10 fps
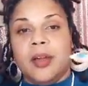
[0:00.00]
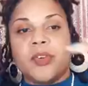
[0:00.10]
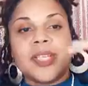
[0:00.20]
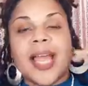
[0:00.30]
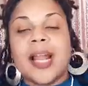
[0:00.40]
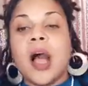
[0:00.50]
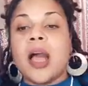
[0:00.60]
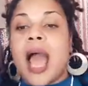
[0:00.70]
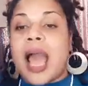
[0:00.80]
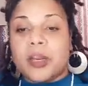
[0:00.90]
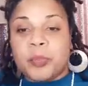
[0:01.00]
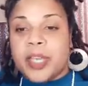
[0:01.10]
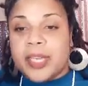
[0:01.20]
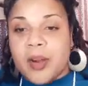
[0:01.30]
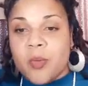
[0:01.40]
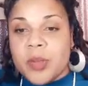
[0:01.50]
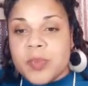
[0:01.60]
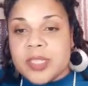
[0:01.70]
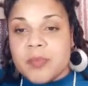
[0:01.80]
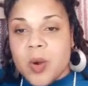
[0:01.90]
for how to play on
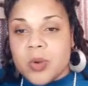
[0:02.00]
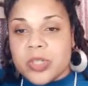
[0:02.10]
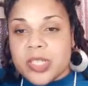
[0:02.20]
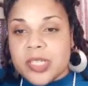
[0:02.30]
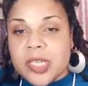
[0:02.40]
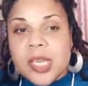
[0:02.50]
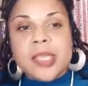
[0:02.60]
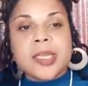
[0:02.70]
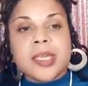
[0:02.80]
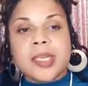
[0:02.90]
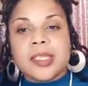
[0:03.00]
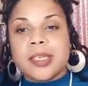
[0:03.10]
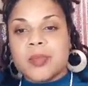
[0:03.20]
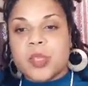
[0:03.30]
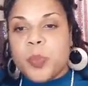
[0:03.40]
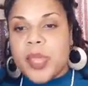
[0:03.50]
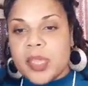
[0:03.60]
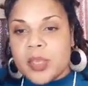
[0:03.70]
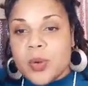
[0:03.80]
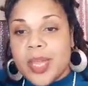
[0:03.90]
women's emotions to get them to pick you,